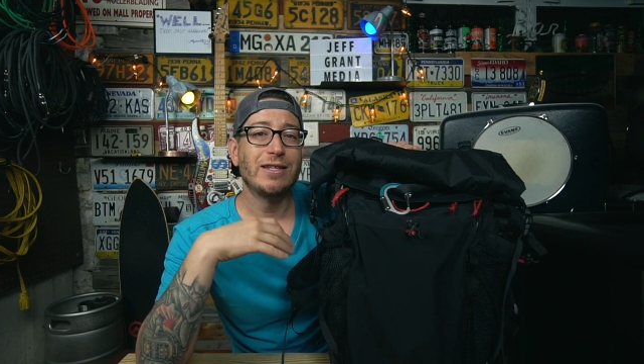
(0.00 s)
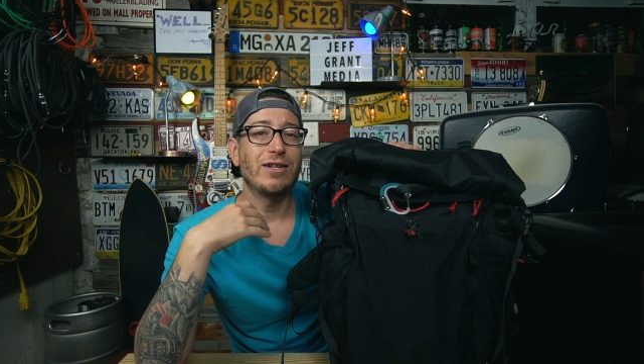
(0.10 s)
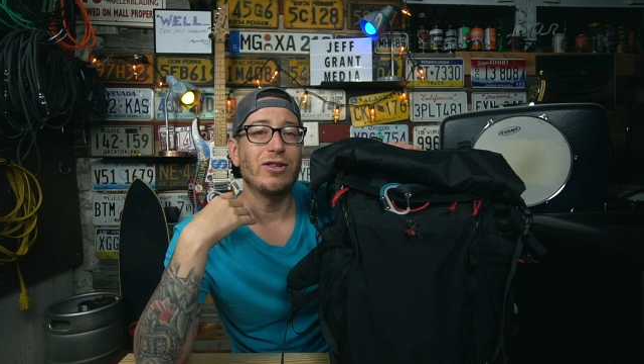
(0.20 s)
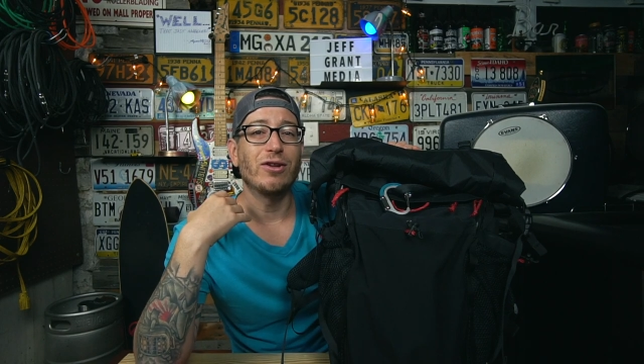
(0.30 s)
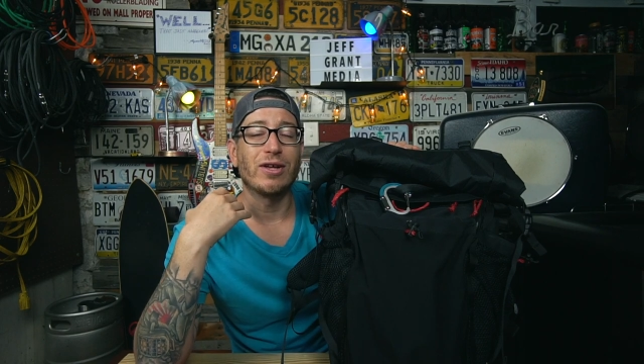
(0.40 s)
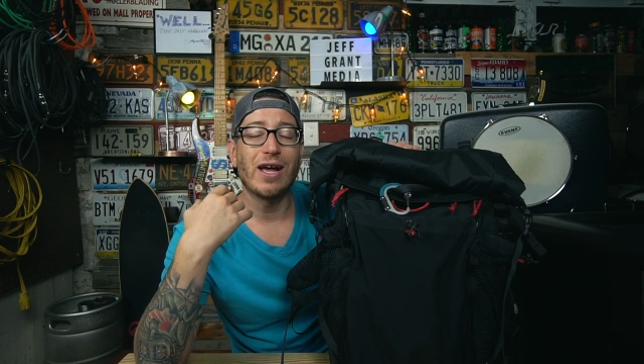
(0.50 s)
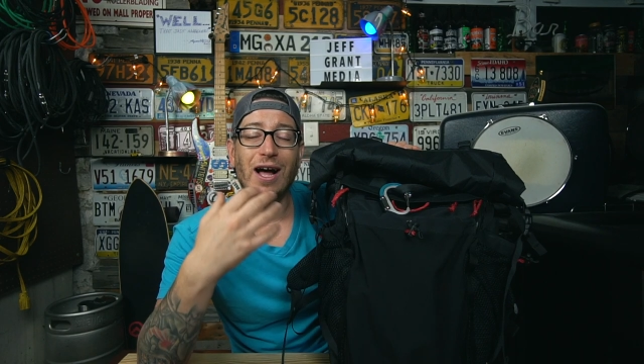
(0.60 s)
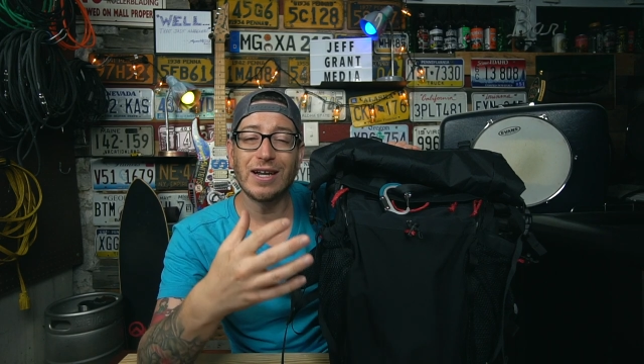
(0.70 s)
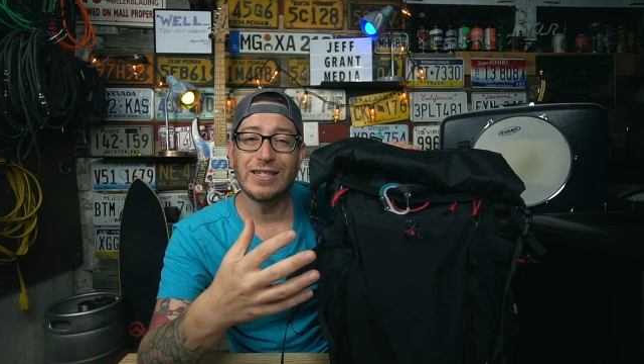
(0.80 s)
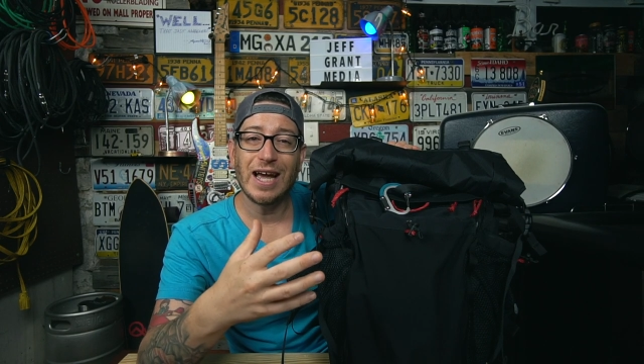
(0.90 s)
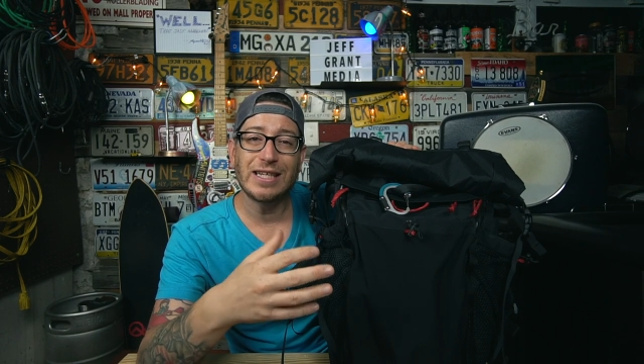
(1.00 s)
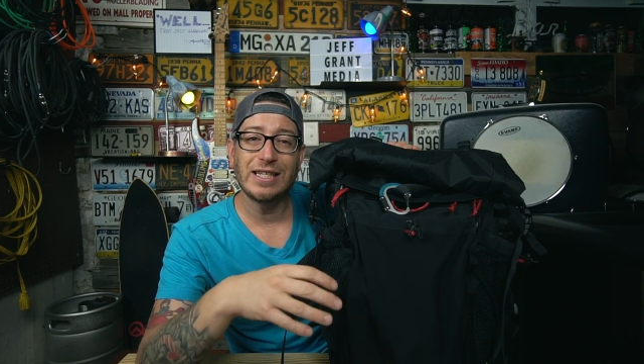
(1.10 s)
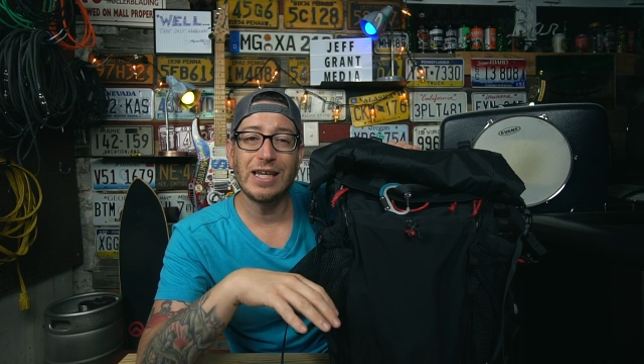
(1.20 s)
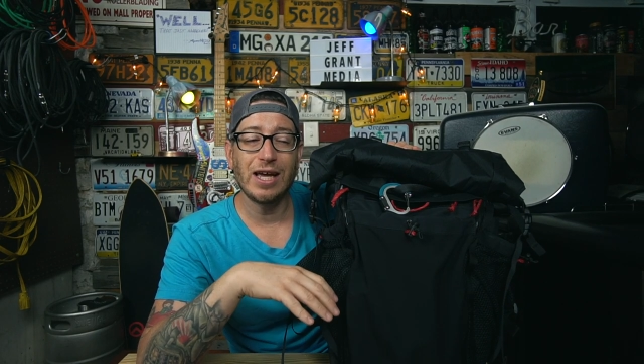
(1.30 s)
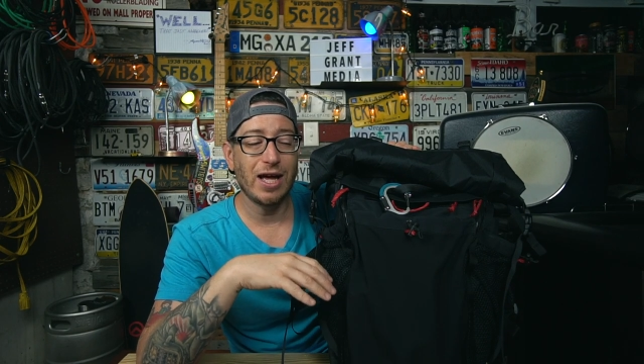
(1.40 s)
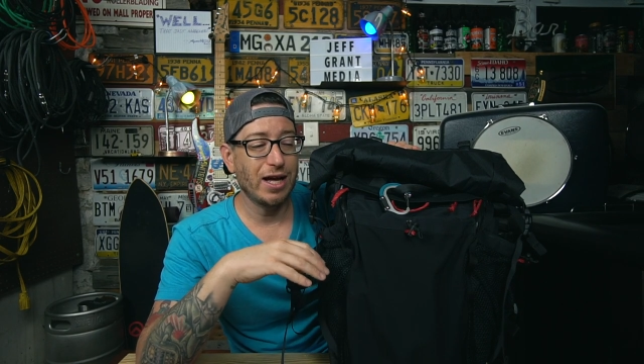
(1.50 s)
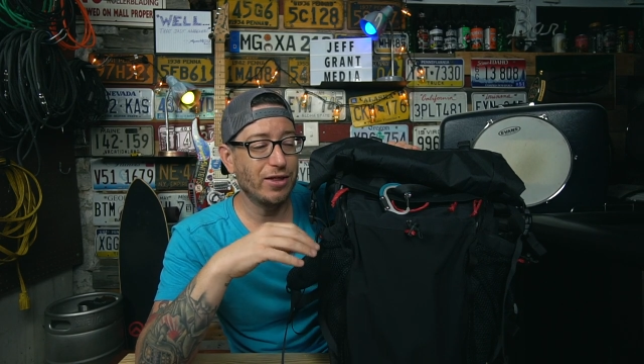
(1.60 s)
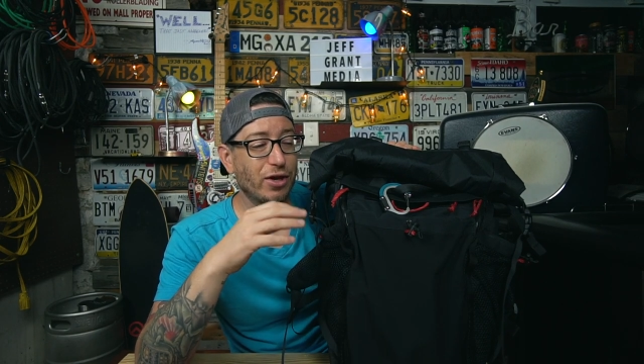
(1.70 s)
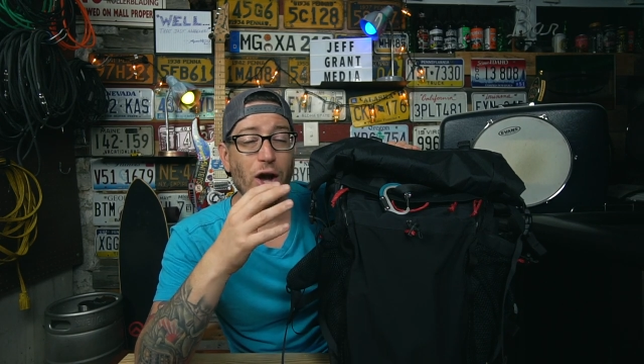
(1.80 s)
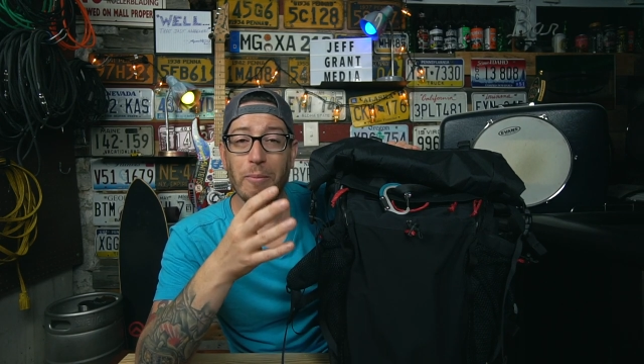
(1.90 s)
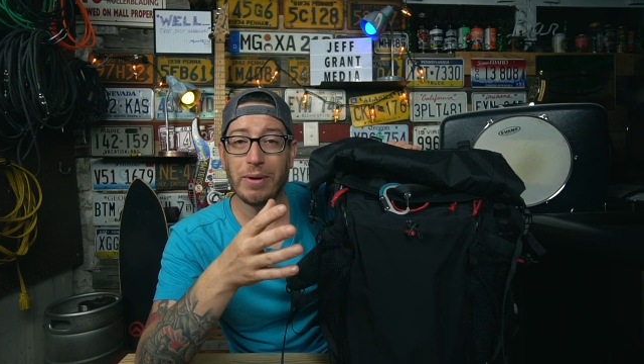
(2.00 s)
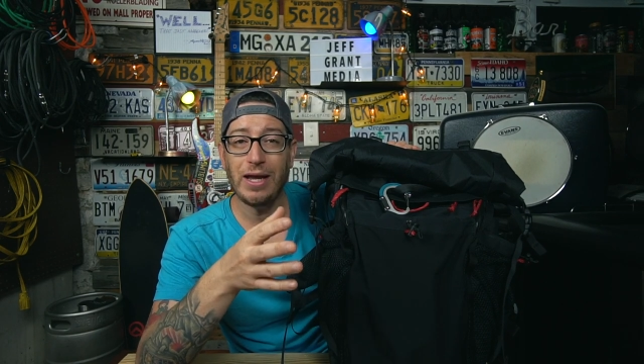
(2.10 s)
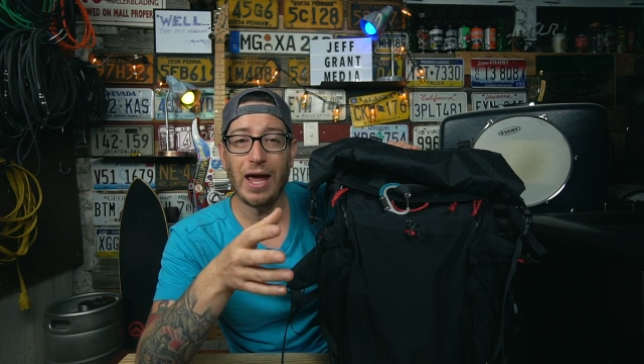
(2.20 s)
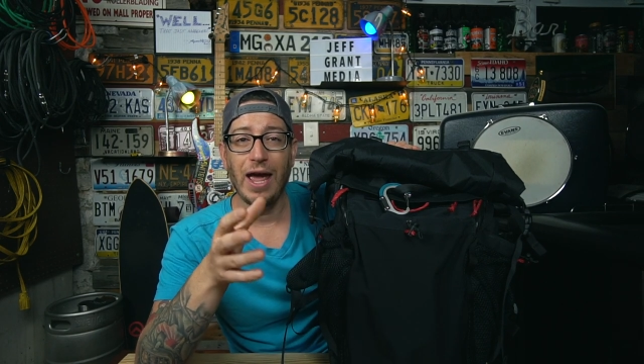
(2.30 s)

did a little contacting the company,